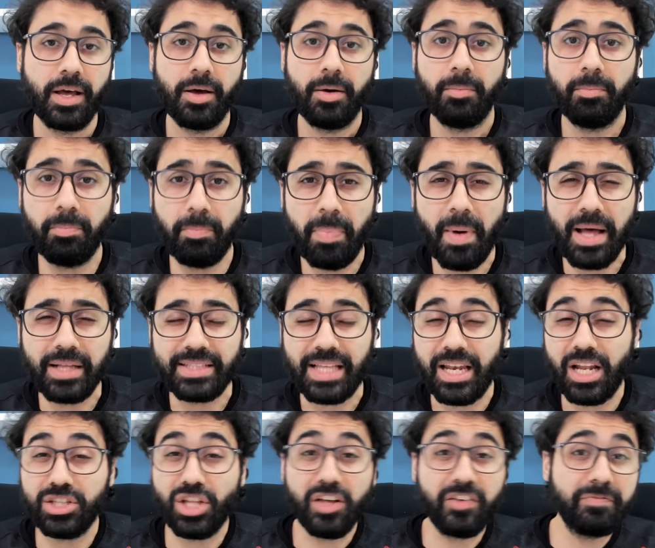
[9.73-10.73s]
But a
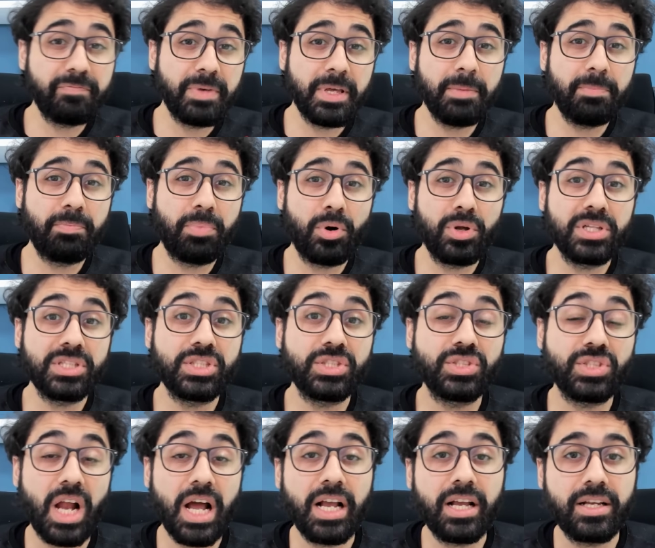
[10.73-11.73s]
lot of people
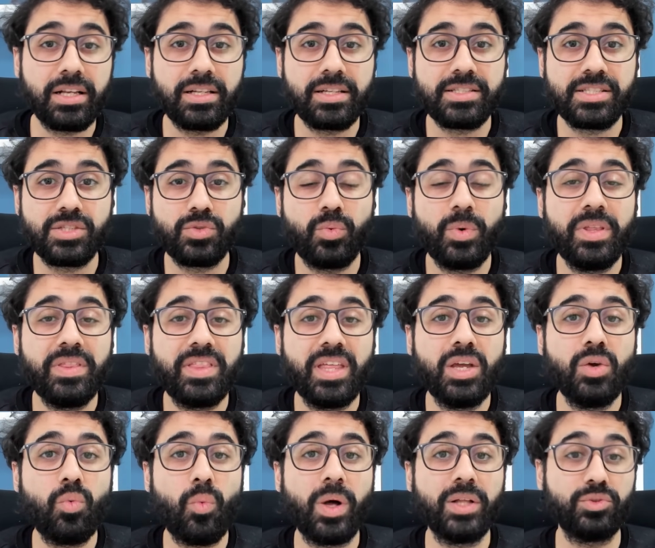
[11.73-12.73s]
struggles when
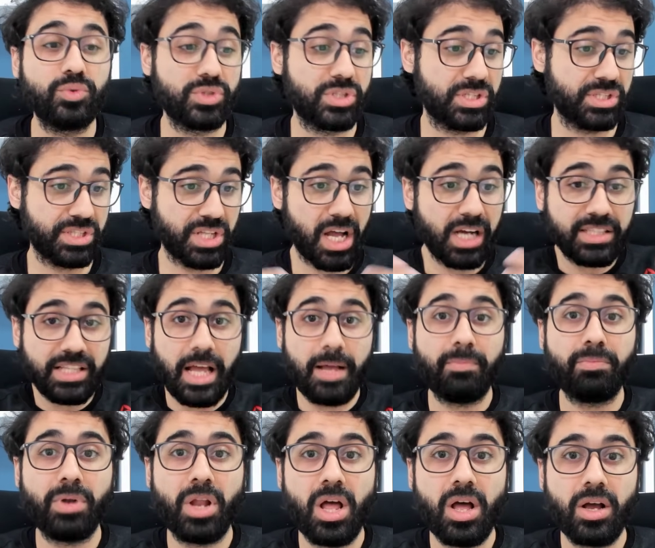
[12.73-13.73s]
they want to start a
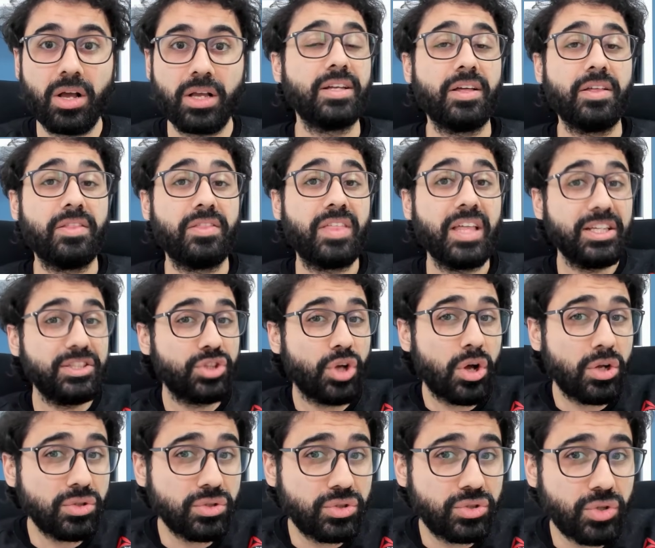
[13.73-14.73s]
blog. They
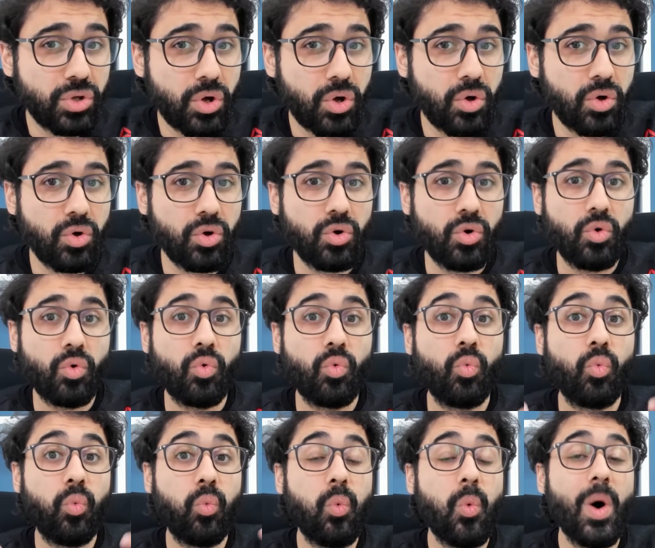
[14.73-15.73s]
don't know
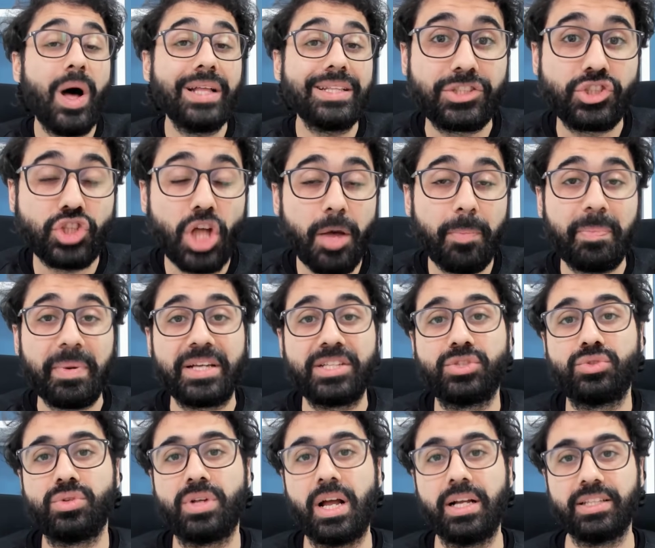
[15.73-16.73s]
what topics
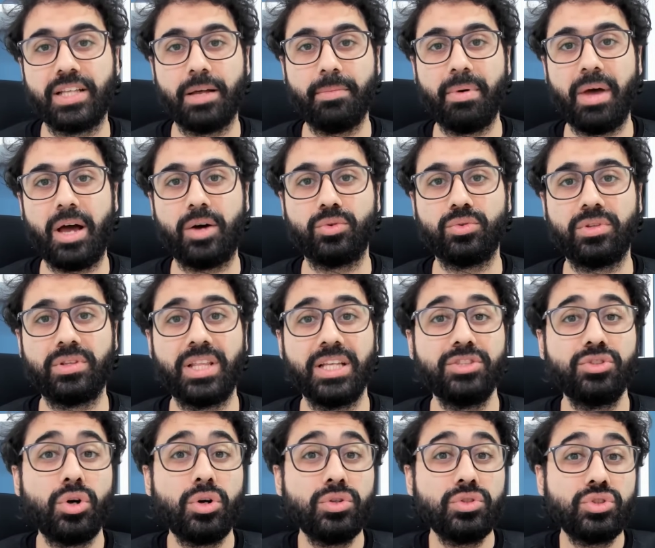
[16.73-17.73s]
to write about. They
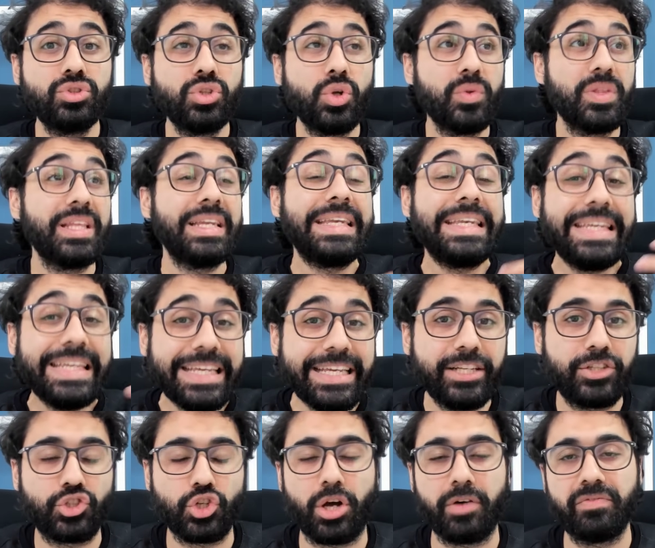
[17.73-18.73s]
don't know the
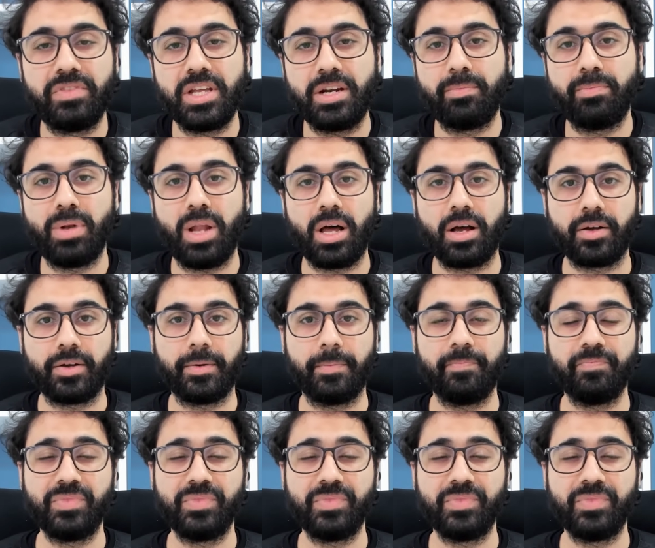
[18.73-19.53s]
niche of their blog.